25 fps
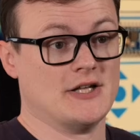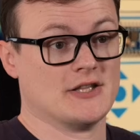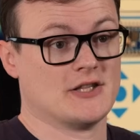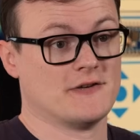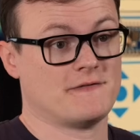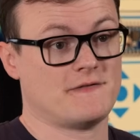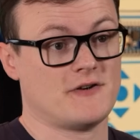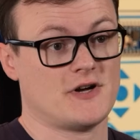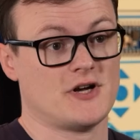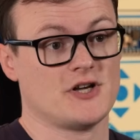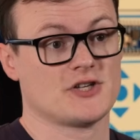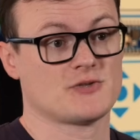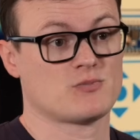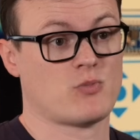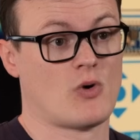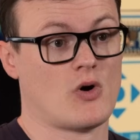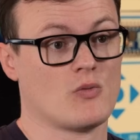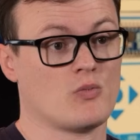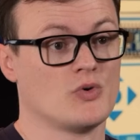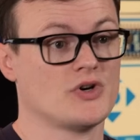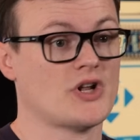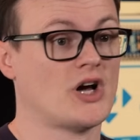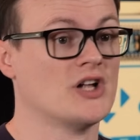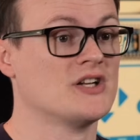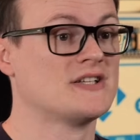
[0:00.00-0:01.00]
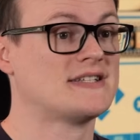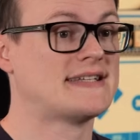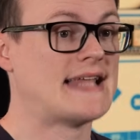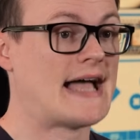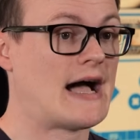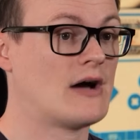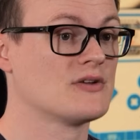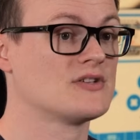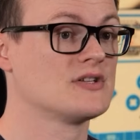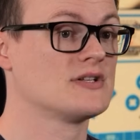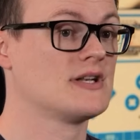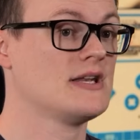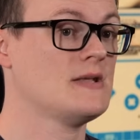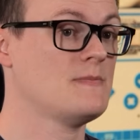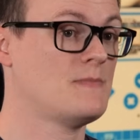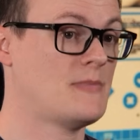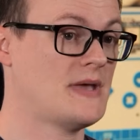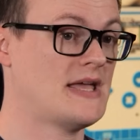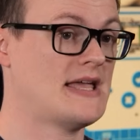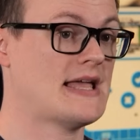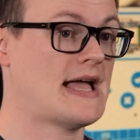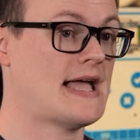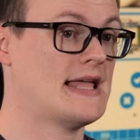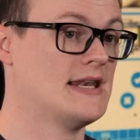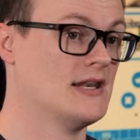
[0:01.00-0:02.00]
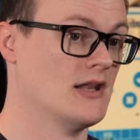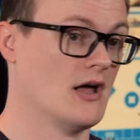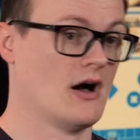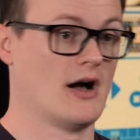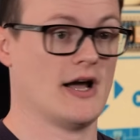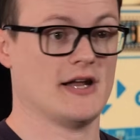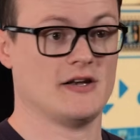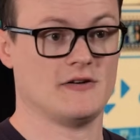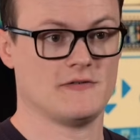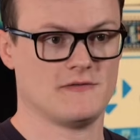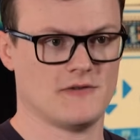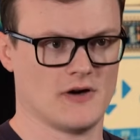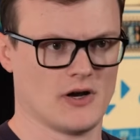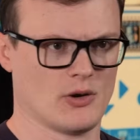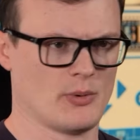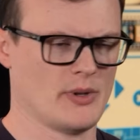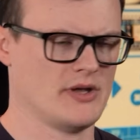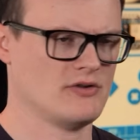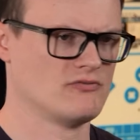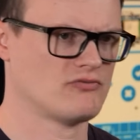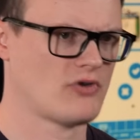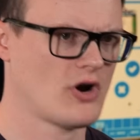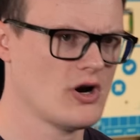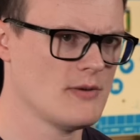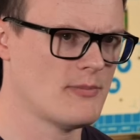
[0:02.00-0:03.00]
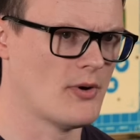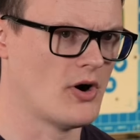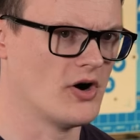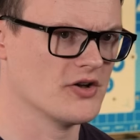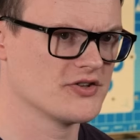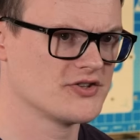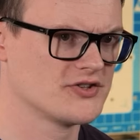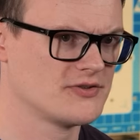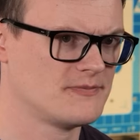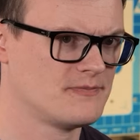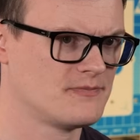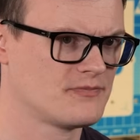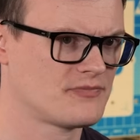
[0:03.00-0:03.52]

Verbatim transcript: the first one would undoubtedly be a line following robot.